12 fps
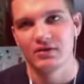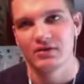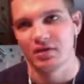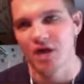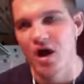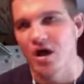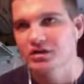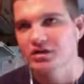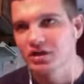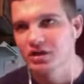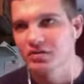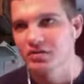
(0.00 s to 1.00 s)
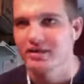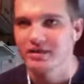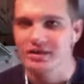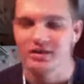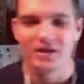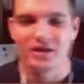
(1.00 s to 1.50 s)
long term, I
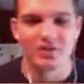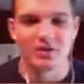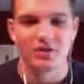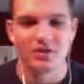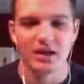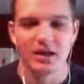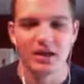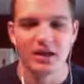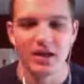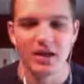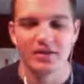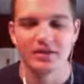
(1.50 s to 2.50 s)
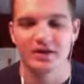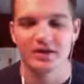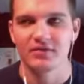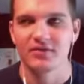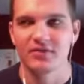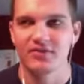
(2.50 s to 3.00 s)
think you have to go Vinny. I think you
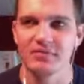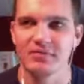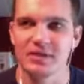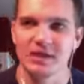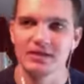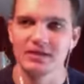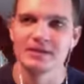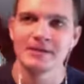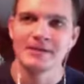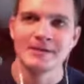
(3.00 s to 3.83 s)
have to go Vinny because